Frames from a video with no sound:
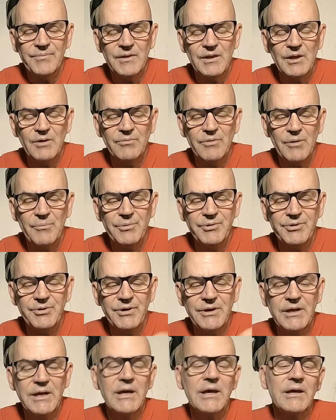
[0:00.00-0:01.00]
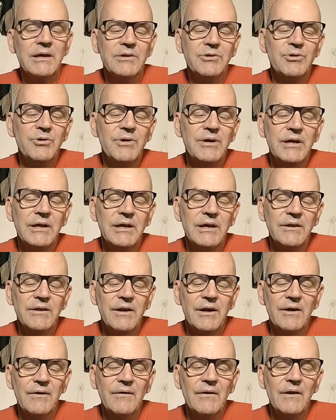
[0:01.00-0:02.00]
little rubber doohickey
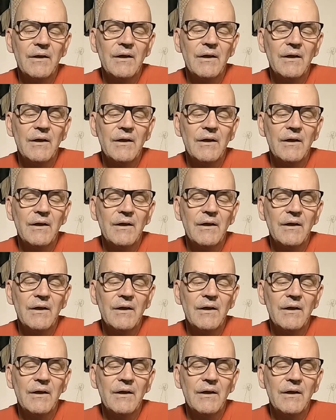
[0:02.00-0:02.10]
there,